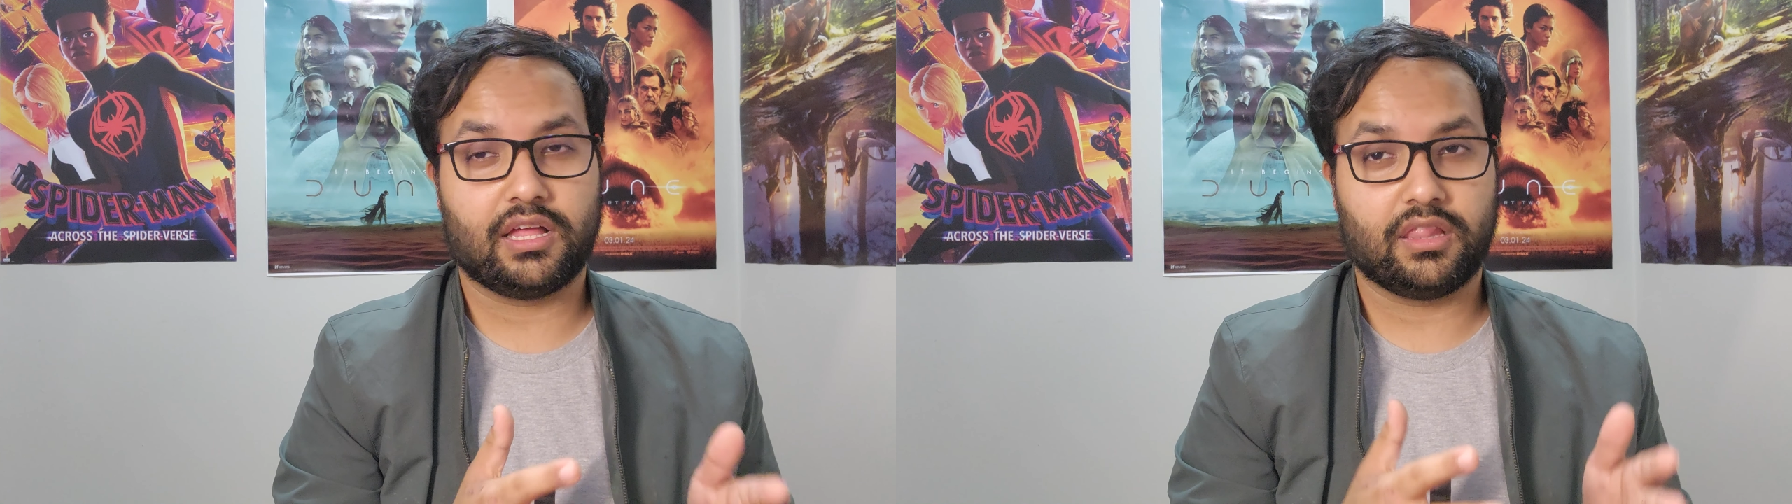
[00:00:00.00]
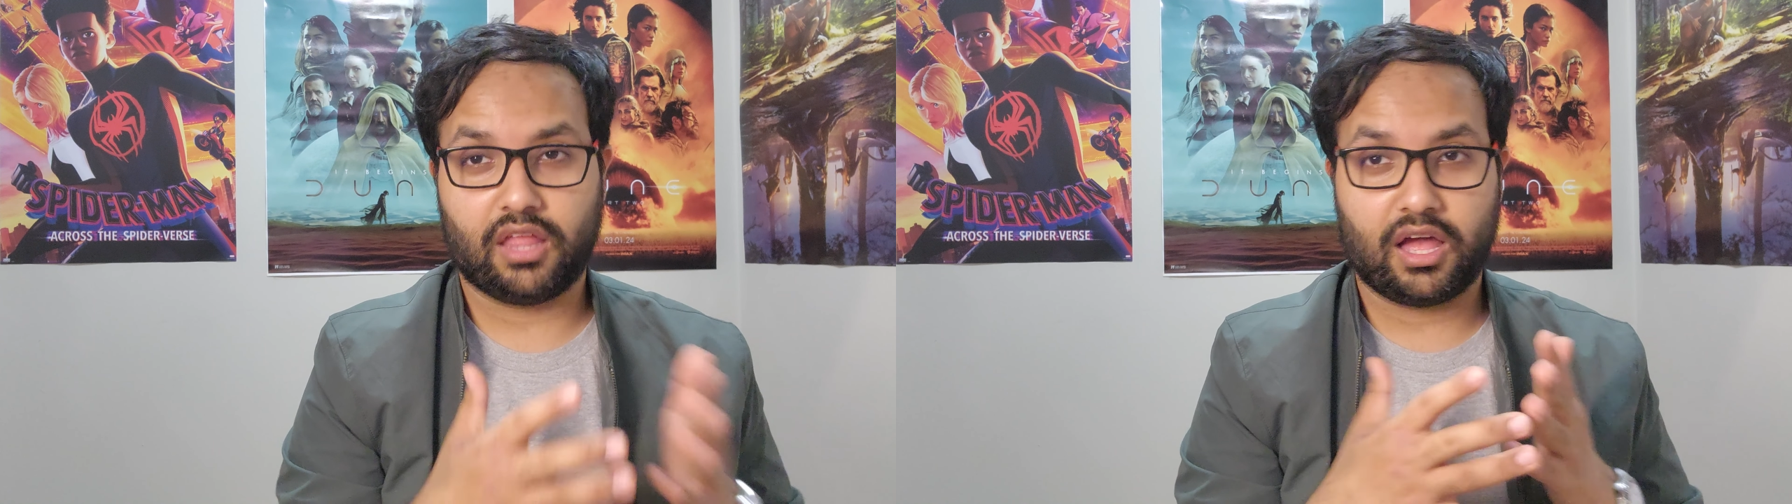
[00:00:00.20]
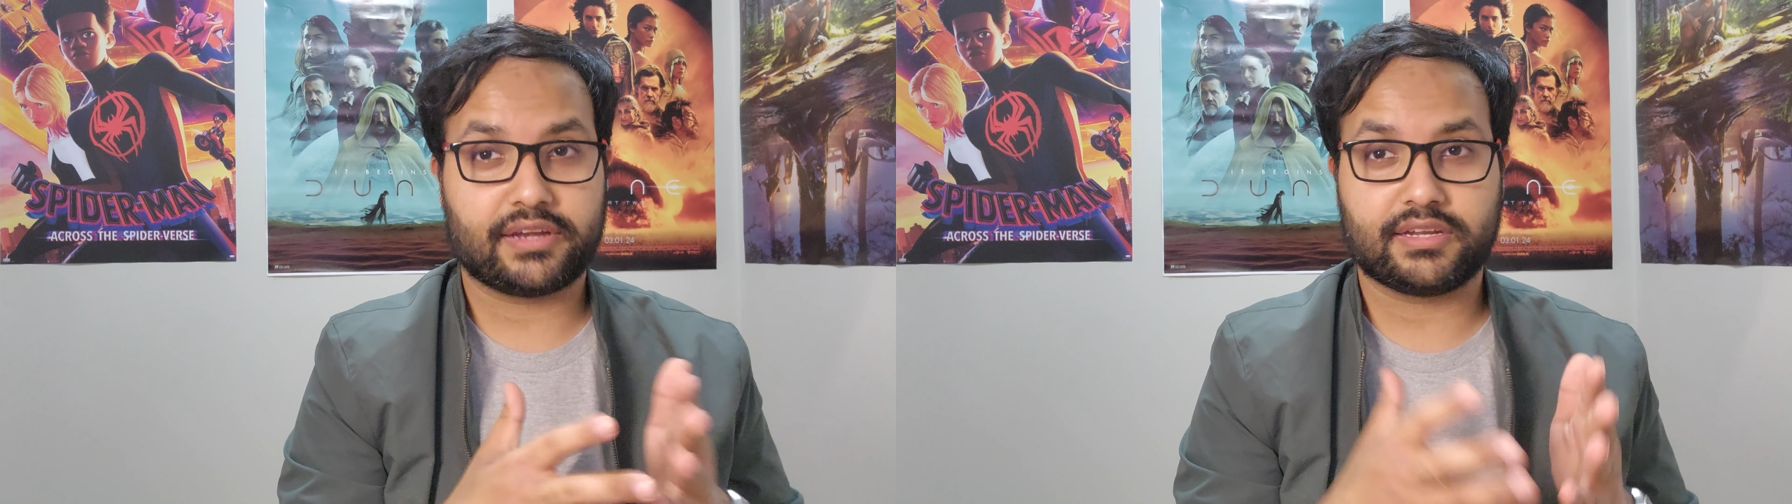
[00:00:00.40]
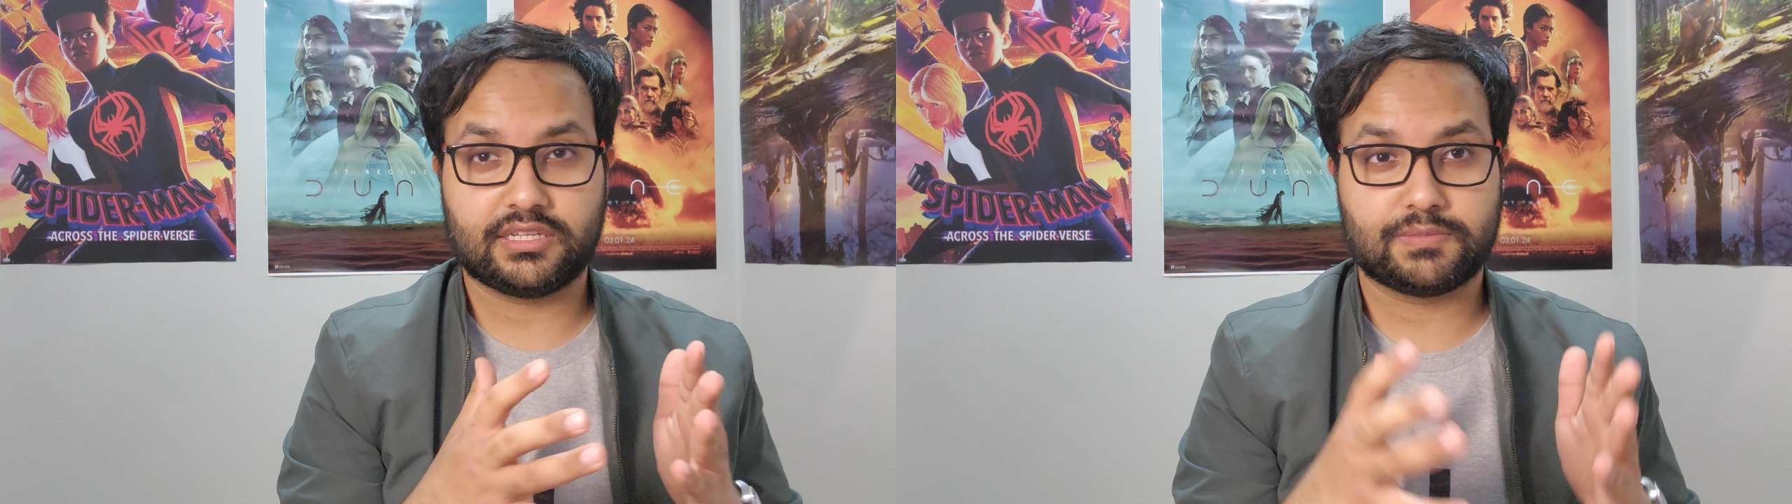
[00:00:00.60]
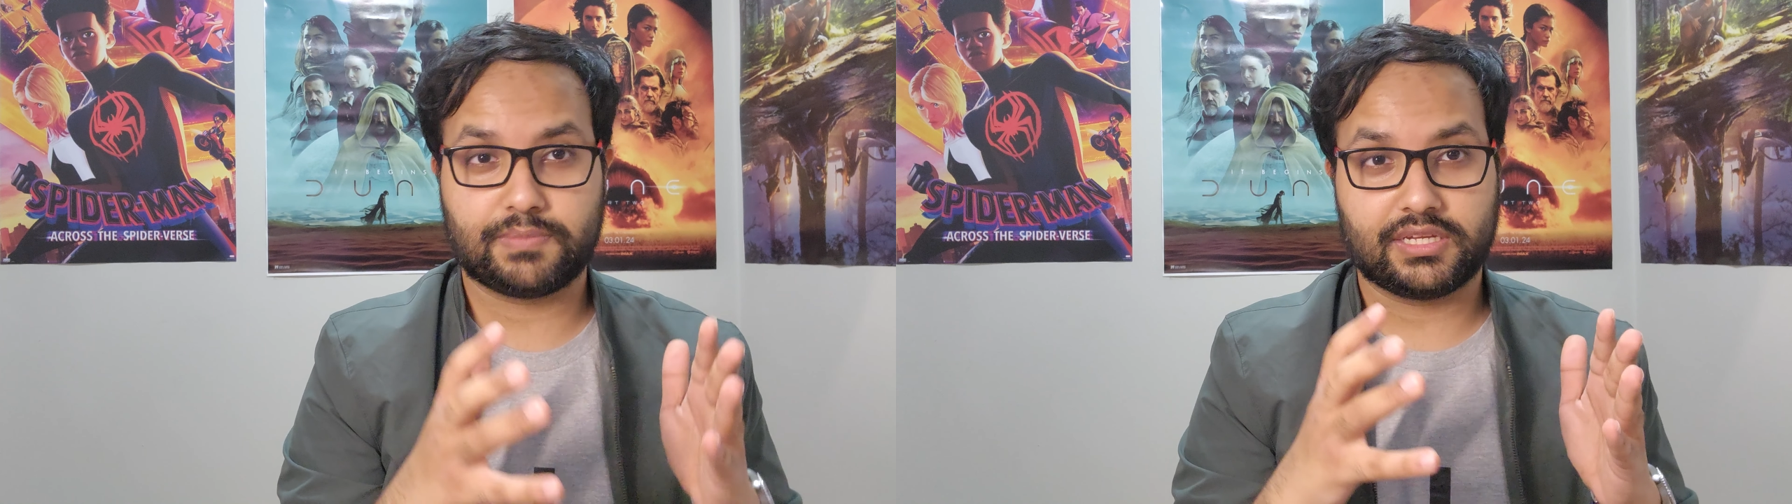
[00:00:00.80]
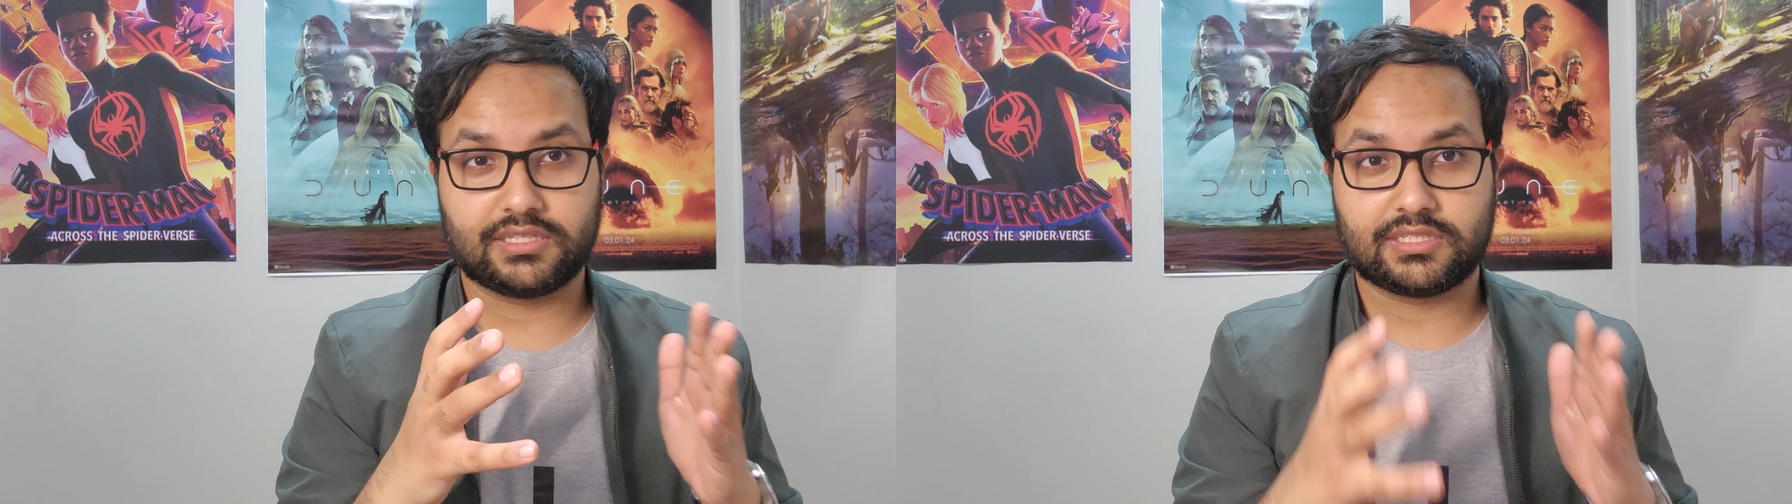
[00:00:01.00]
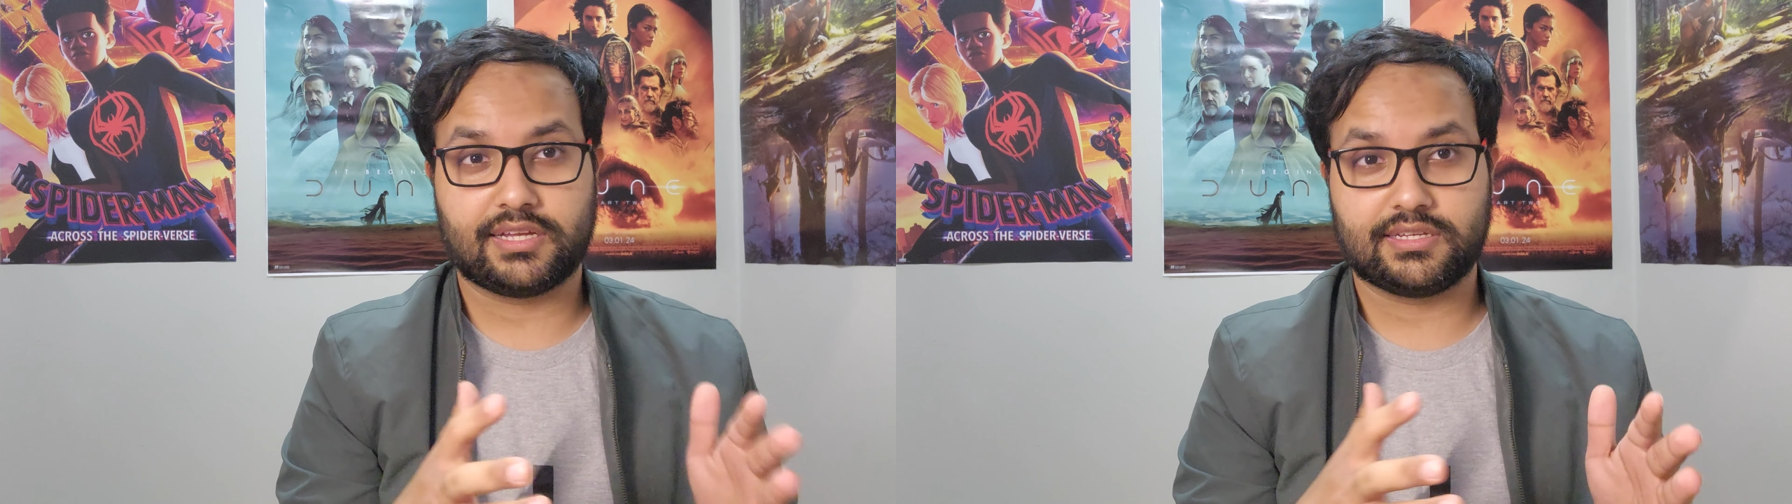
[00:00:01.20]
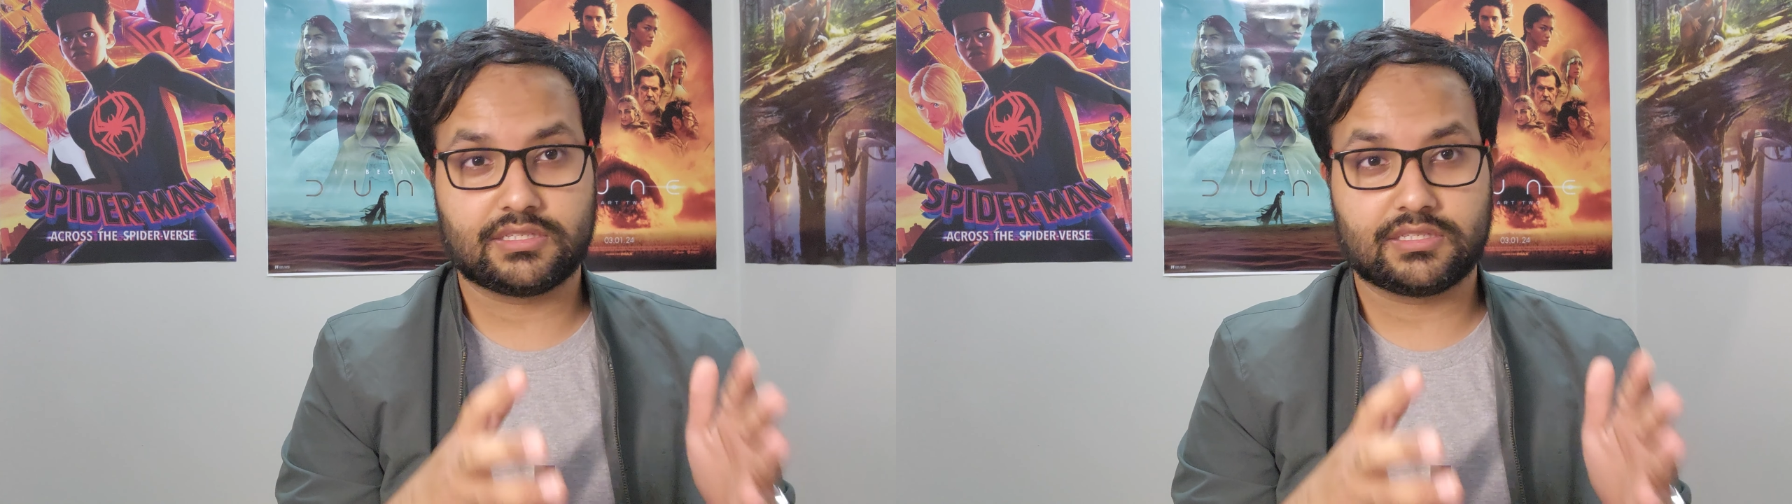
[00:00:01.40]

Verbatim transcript: lot is being done